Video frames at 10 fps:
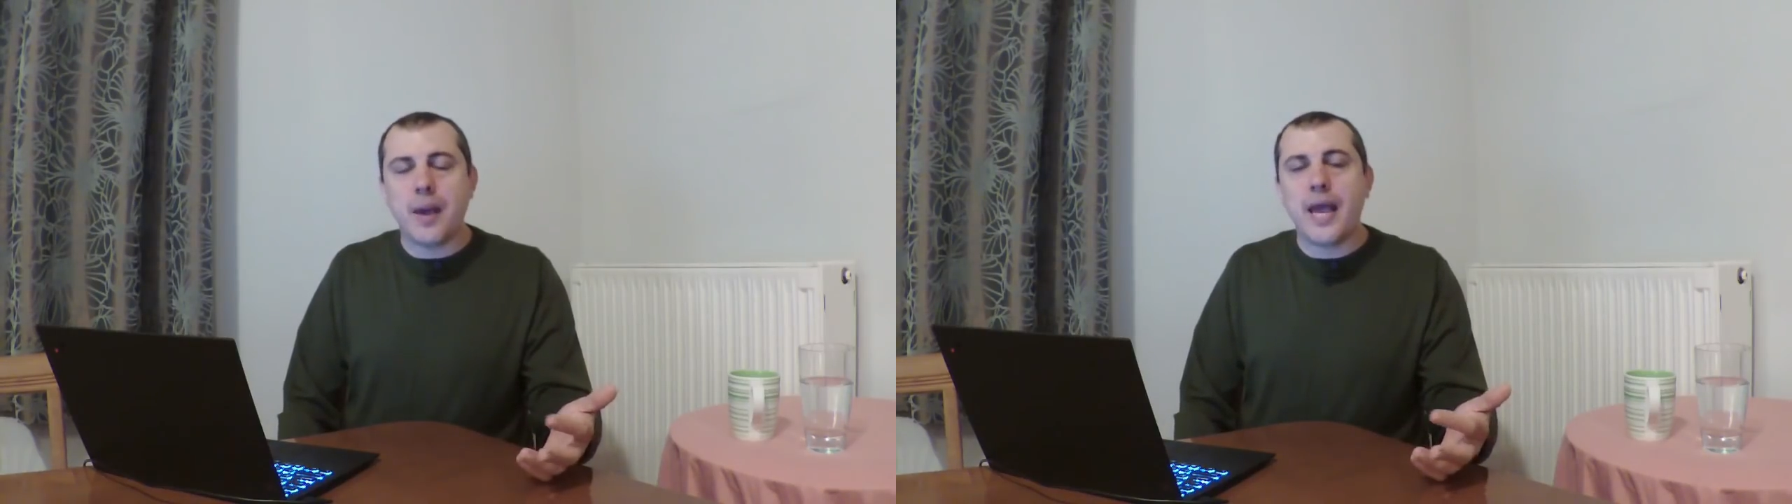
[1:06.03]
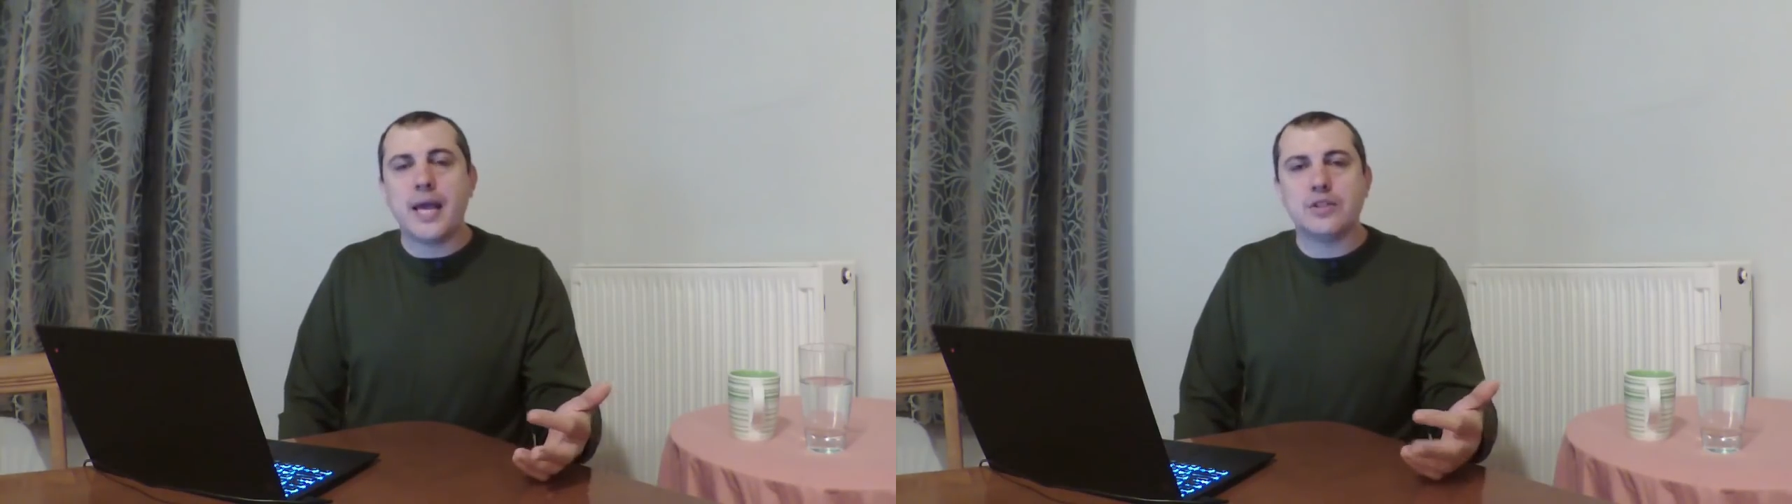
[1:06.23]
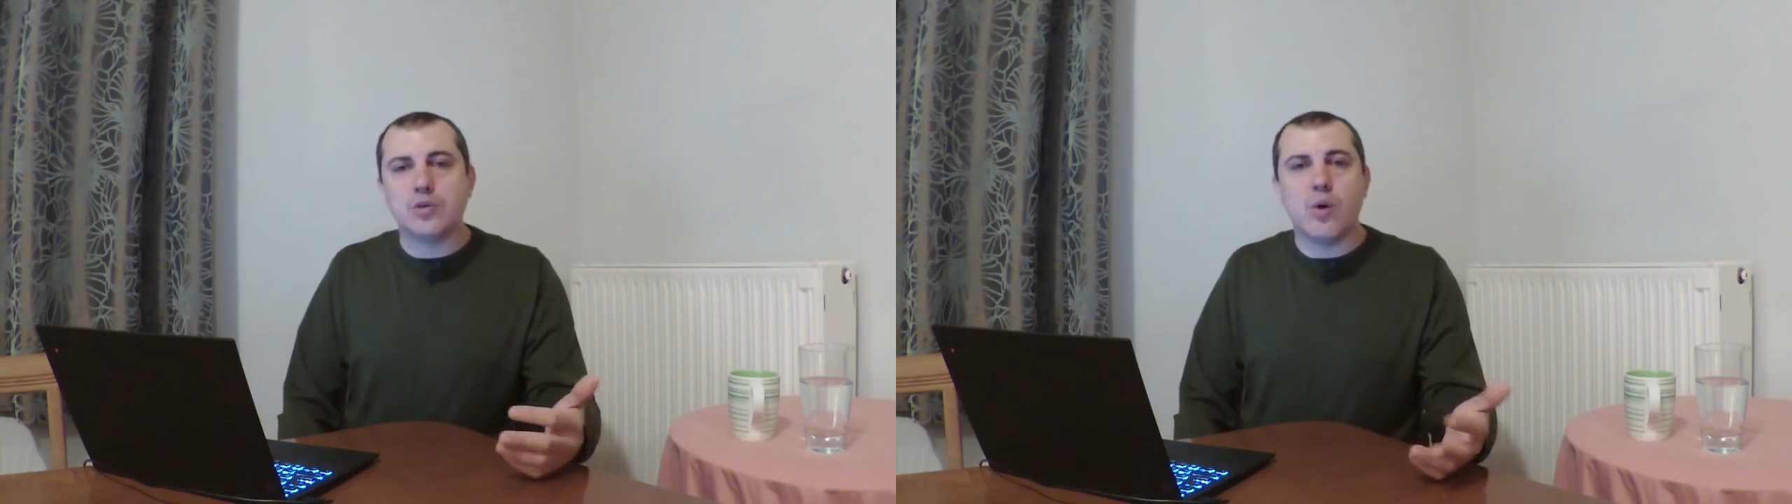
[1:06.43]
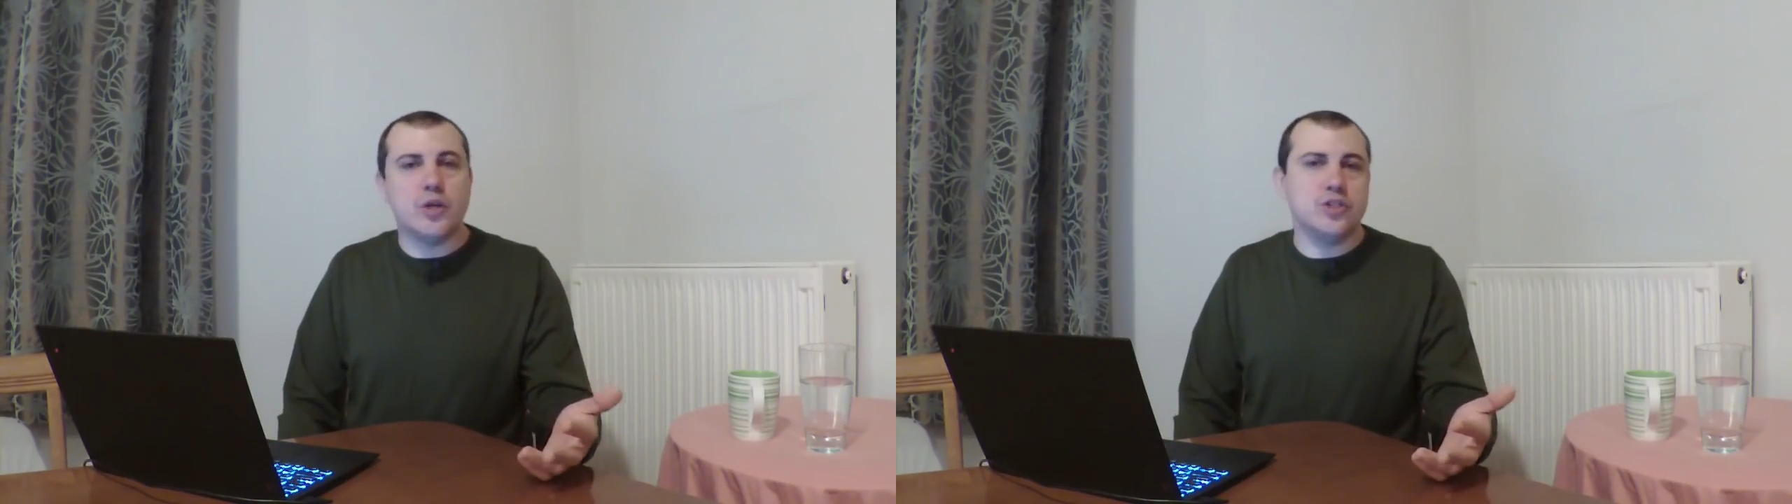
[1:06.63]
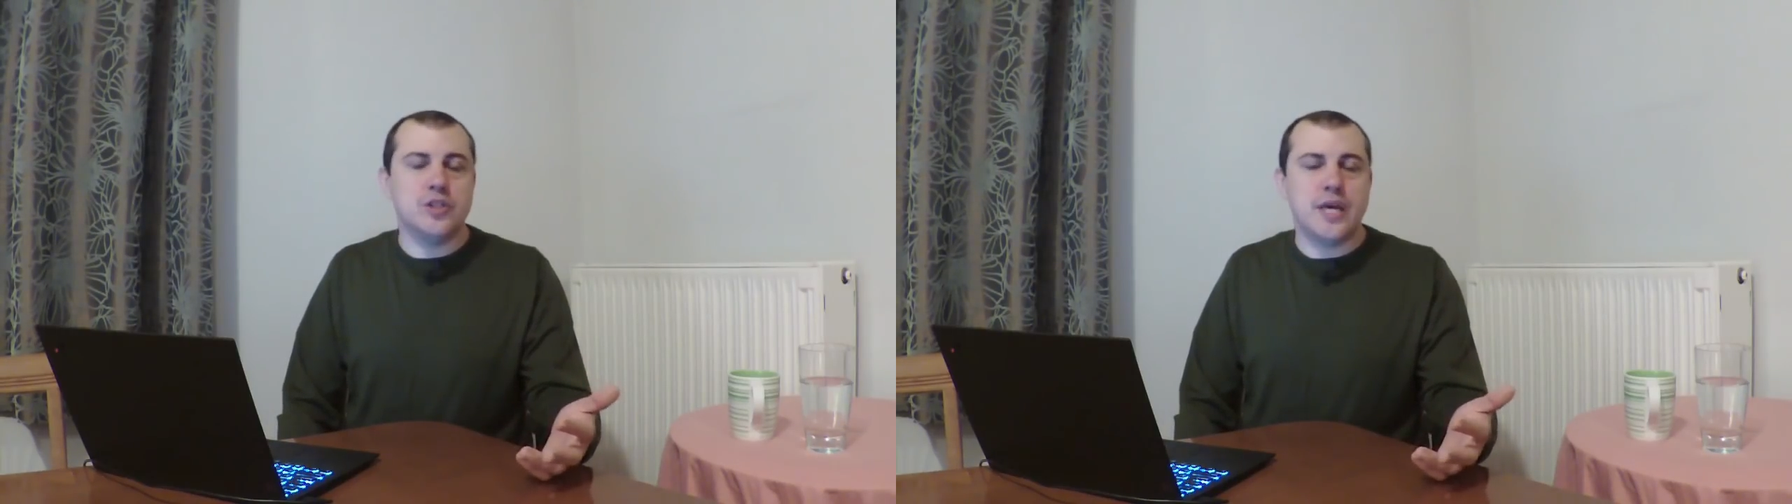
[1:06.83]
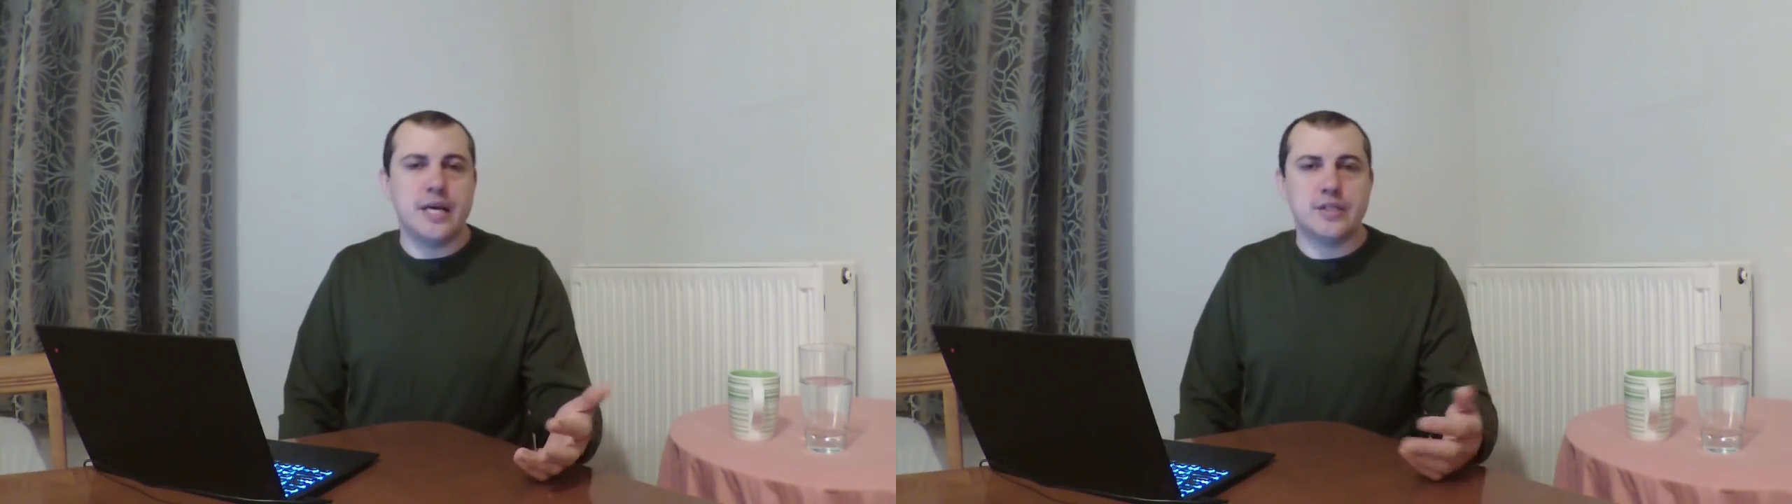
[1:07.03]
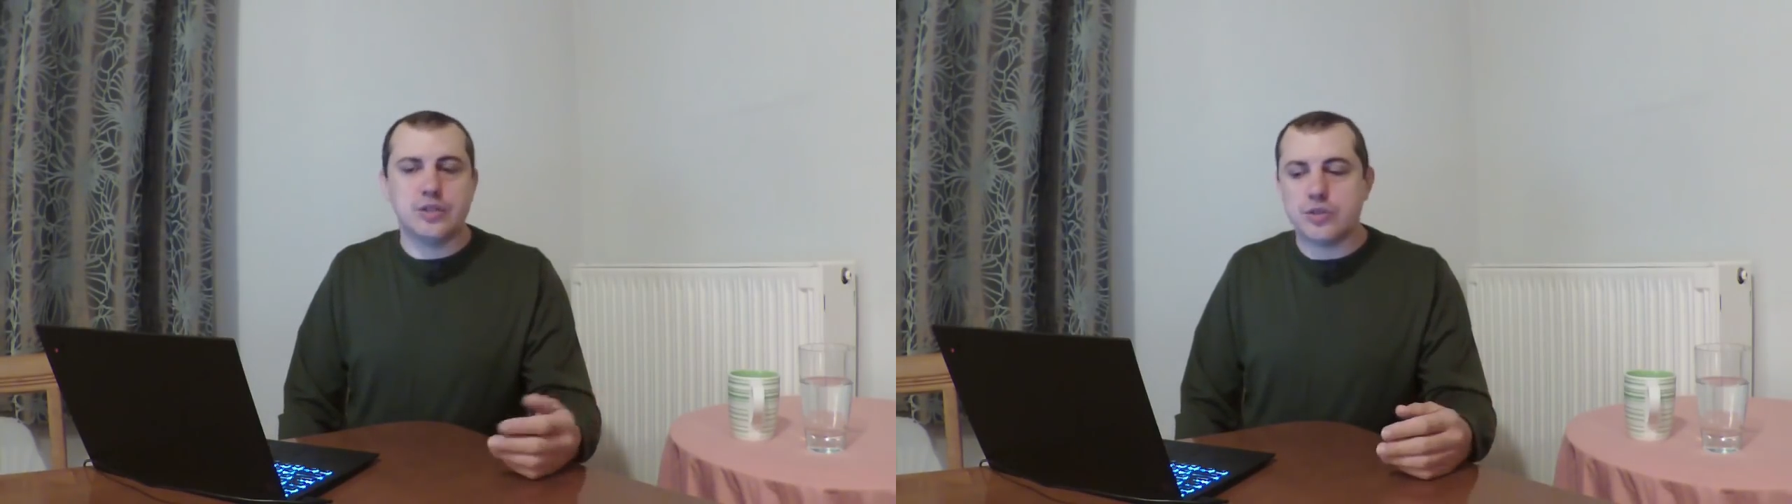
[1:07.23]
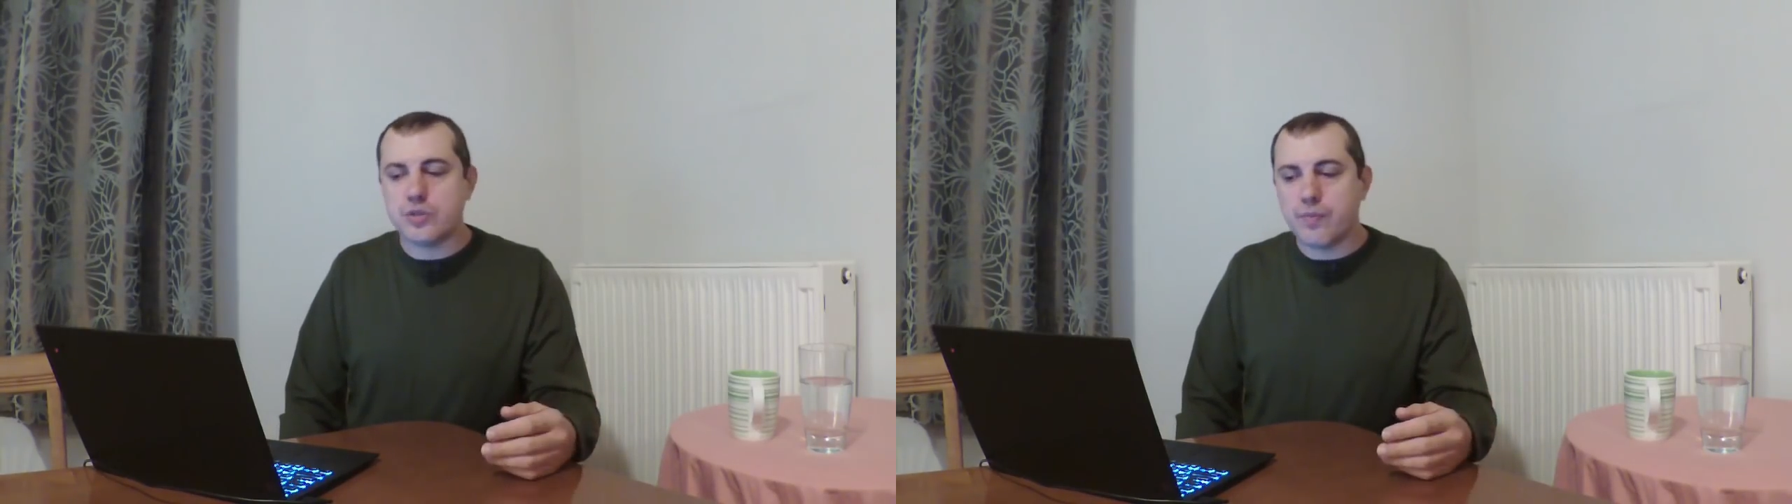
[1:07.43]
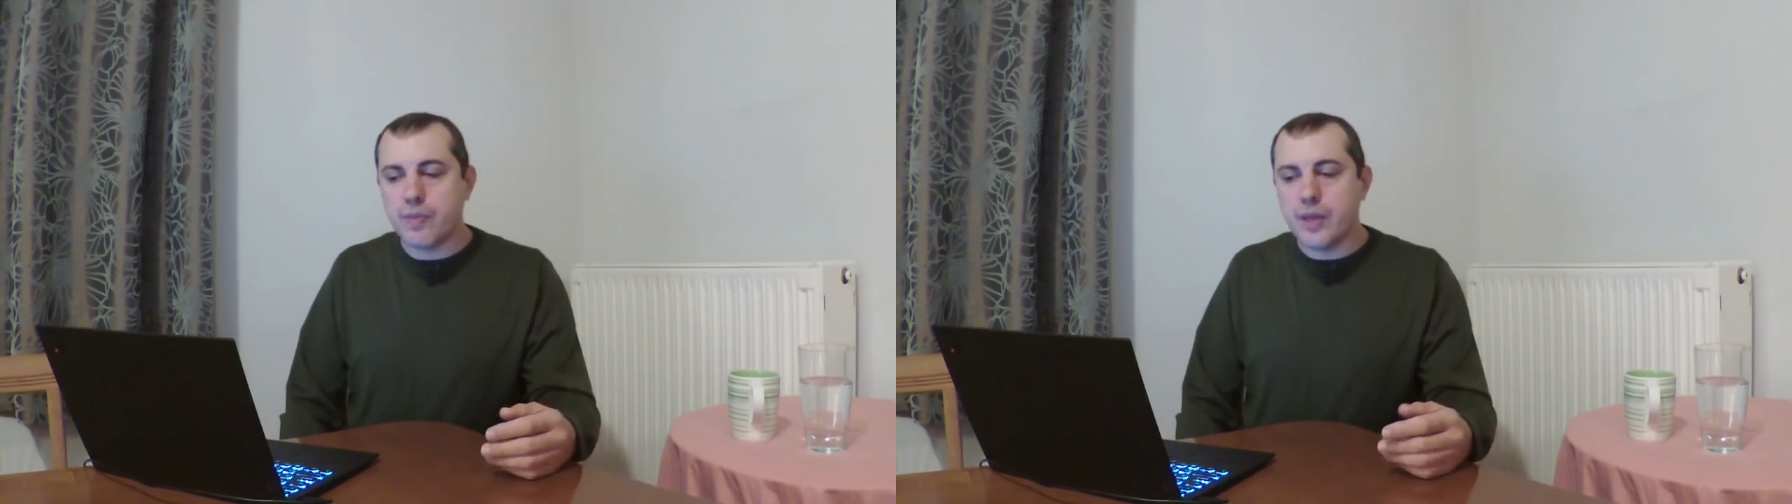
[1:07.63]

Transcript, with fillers: pay to watch the answers.